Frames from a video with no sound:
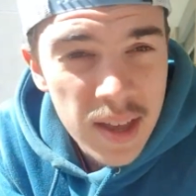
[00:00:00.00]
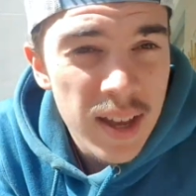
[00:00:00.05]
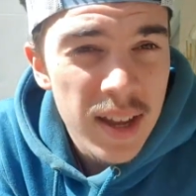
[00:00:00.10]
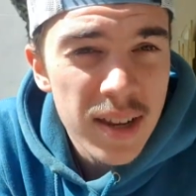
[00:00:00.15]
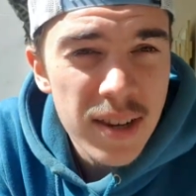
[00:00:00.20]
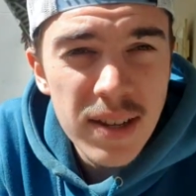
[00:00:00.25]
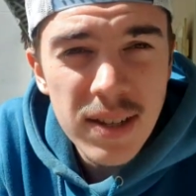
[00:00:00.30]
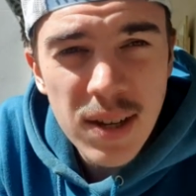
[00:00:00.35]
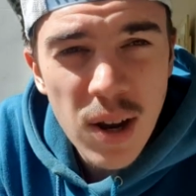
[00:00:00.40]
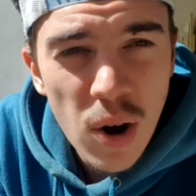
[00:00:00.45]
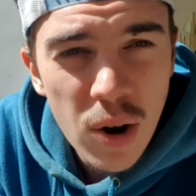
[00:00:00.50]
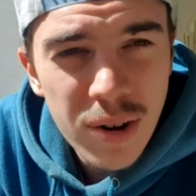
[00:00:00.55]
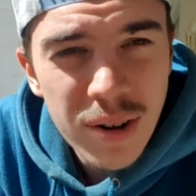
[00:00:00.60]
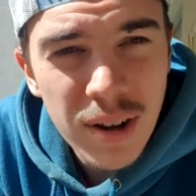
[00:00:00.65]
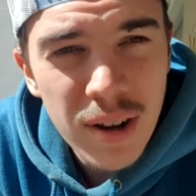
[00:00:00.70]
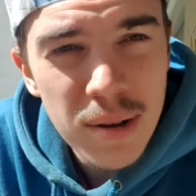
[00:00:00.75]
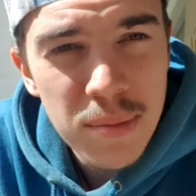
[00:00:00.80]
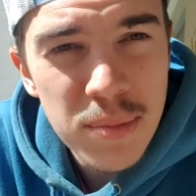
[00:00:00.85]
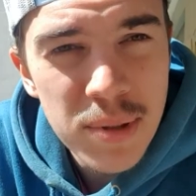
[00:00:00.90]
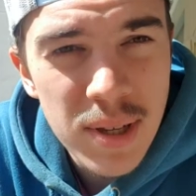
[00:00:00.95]
In these hard
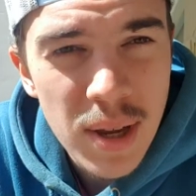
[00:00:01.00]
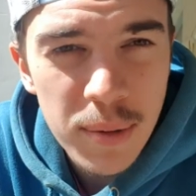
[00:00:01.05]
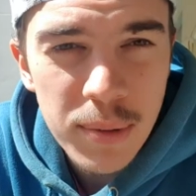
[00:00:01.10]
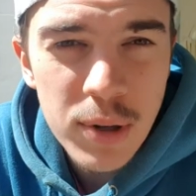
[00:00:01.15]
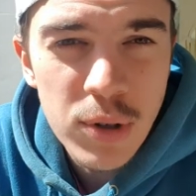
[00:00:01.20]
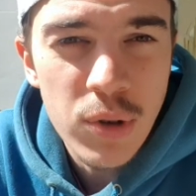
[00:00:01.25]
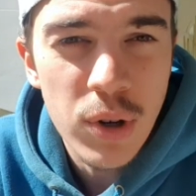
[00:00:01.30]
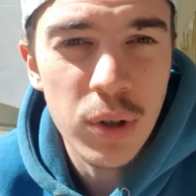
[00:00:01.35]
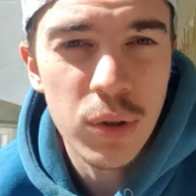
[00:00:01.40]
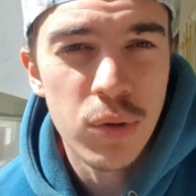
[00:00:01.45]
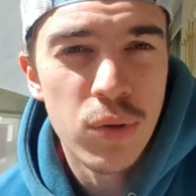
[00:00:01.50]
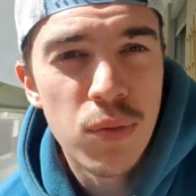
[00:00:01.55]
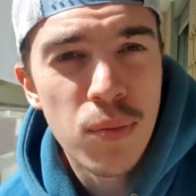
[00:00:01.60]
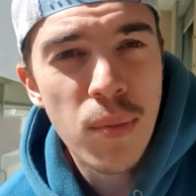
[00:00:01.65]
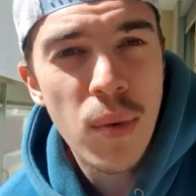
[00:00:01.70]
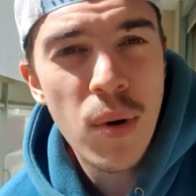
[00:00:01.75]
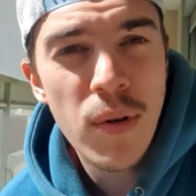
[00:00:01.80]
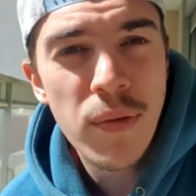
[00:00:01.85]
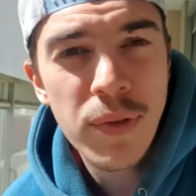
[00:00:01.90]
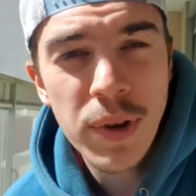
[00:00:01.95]
times, I will try to do
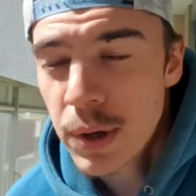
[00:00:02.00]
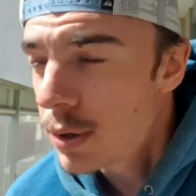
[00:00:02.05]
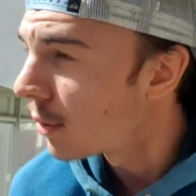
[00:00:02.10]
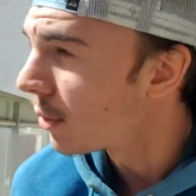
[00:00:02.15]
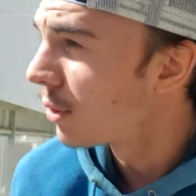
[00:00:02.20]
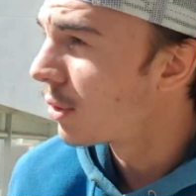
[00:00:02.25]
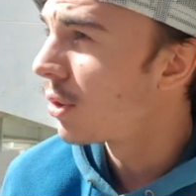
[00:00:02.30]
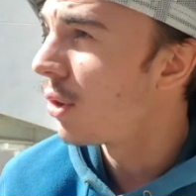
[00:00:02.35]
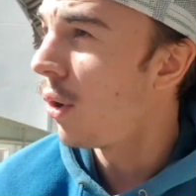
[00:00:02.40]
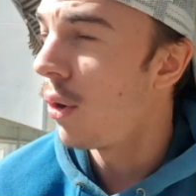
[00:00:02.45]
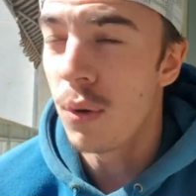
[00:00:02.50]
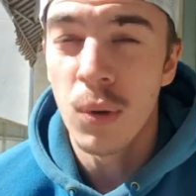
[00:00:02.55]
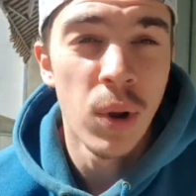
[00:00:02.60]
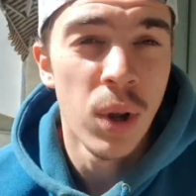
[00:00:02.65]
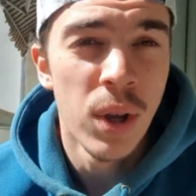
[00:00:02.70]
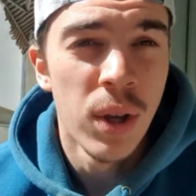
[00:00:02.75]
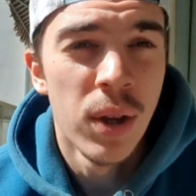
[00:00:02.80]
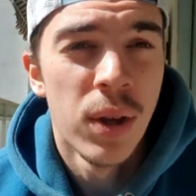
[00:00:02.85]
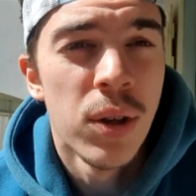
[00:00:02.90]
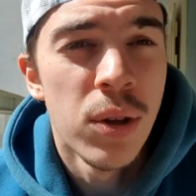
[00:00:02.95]
more videos, so
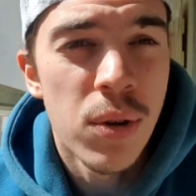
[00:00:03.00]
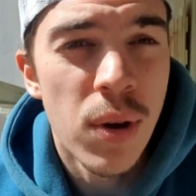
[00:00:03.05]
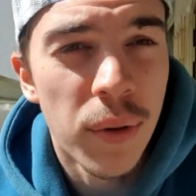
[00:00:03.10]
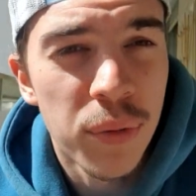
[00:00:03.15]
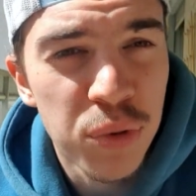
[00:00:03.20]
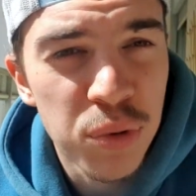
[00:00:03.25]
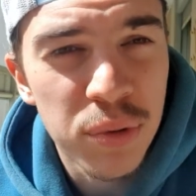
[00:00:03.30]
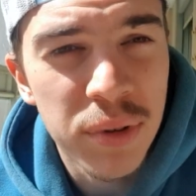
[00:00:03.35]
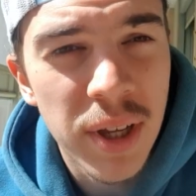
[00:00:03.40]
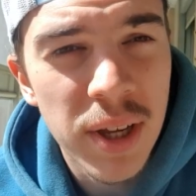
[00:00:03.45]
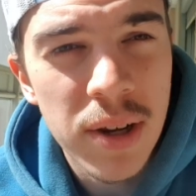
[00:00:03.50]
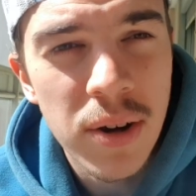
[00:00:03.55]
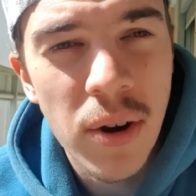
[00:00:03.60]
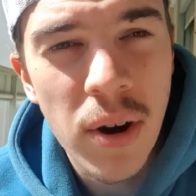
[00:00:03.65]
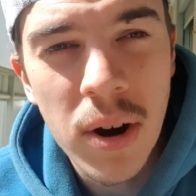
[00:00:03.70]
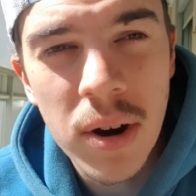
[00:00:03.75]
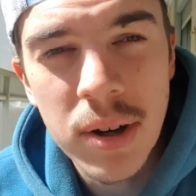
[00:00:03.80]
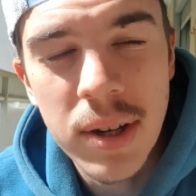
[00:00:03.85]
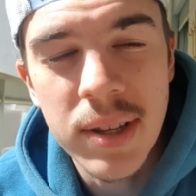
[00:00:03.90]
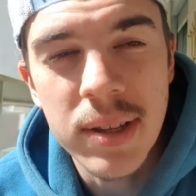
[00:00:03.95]
you have to tell your
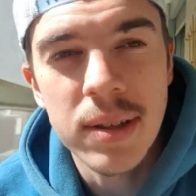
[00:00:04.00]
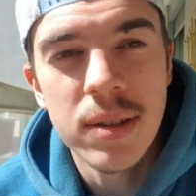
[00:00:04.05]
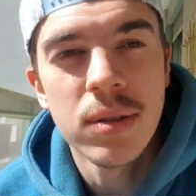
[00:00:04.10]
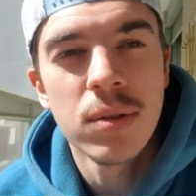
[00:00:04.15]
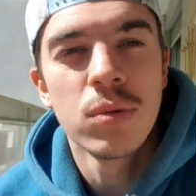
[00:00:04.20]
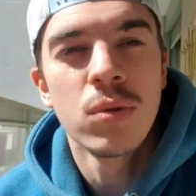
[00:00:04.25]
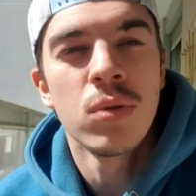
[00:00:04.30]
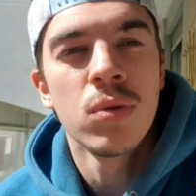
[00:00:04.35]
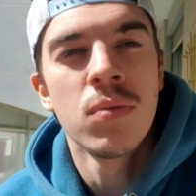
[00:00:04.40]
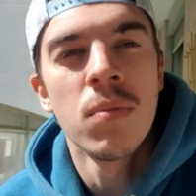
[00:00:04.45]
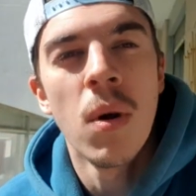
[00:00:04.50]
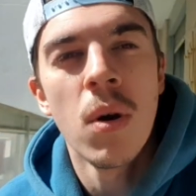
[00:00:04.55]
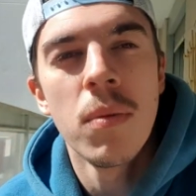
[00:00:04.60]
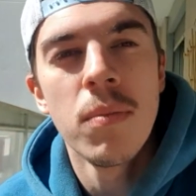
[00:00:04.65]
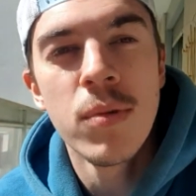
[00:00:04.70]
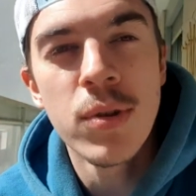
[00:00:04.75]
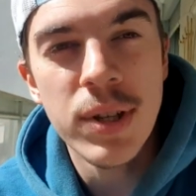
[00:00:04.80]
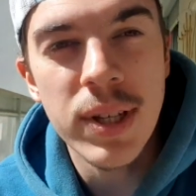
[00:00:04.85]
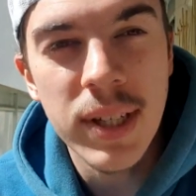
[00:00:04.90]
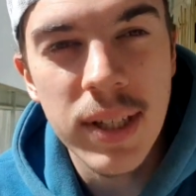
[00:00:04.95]
artist to do more
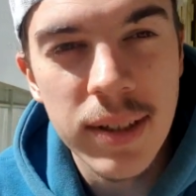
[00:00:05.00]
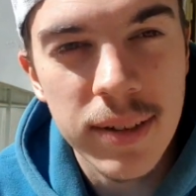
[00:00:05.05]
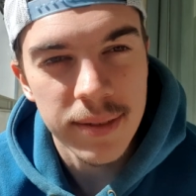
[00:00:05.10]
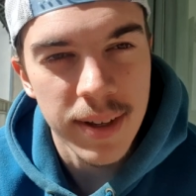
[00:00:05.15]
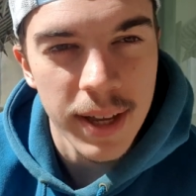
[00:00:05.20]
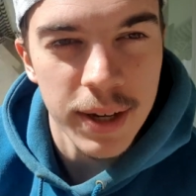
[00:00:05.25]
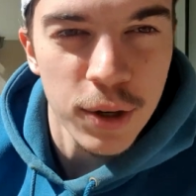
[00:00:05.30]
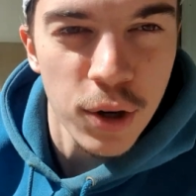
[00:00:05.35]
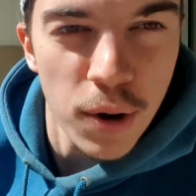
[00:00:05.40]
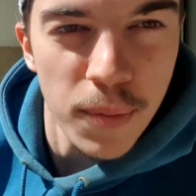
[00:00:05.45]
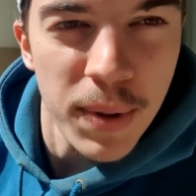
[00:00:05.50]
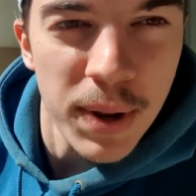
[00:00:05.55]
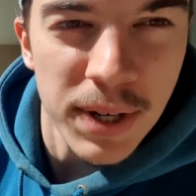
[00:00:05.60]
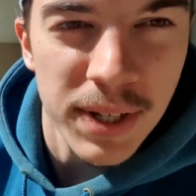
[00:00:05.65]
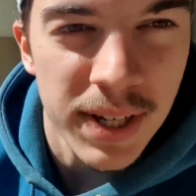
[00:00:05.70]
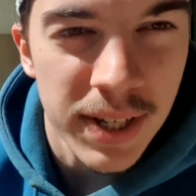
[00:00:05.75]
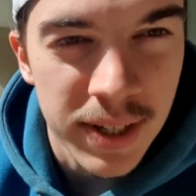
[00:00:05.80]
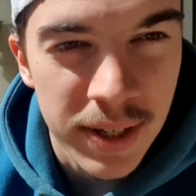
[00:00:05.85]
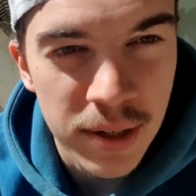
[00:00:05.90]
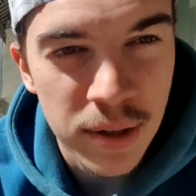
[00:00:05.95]
music and
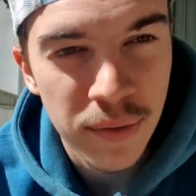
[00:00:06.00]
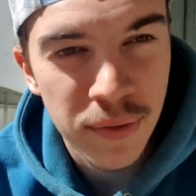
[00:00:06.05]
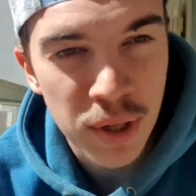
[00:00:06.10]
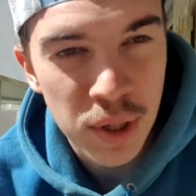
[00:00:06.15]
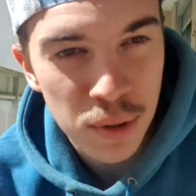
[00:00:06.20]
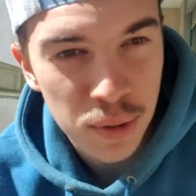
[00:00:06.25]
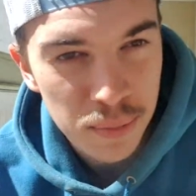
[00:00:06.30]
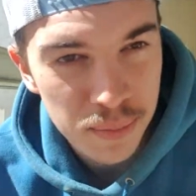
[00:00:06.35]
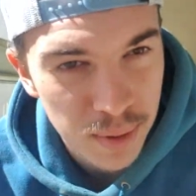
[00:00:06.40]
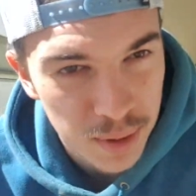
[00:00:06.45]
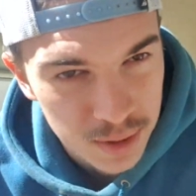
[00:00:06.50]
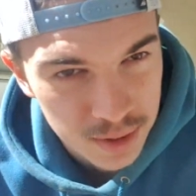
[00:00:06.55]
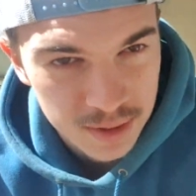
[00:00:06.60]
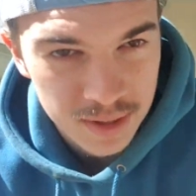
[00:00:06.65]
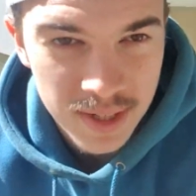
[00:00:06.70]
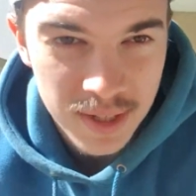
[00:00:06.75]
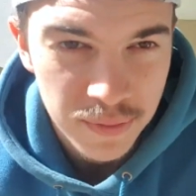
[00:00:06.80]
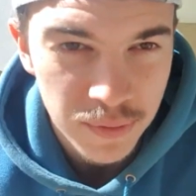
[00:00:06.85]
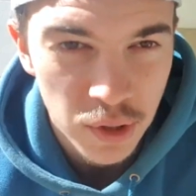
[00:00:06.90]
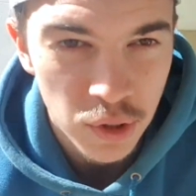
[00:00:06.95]
comment it in the video, but
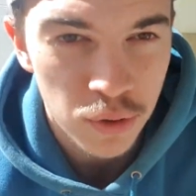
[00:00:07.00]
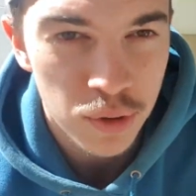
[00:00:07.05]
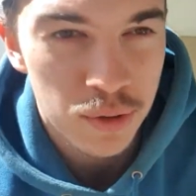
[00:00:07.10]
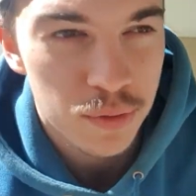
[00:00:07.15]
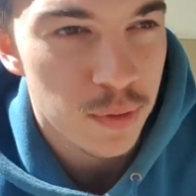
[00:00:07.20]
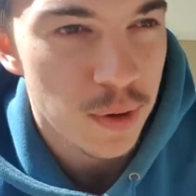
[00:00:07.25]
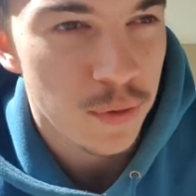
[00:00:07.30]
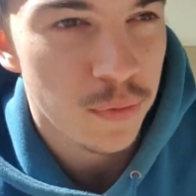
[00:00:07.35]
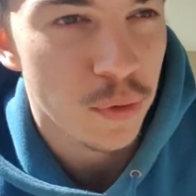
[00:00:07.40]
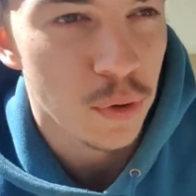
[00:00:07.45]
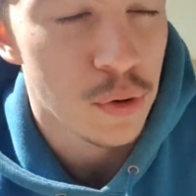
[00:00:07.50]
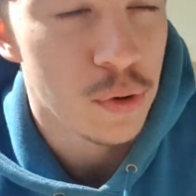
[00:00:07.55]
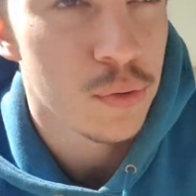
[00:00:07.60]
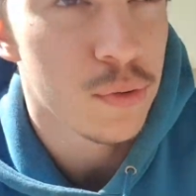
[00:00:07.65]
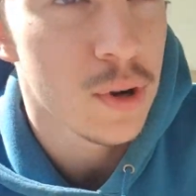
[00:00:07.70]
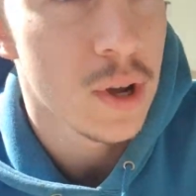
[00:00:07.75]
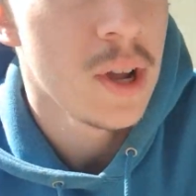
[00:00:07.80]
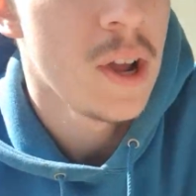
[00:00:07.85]
this video is really for you.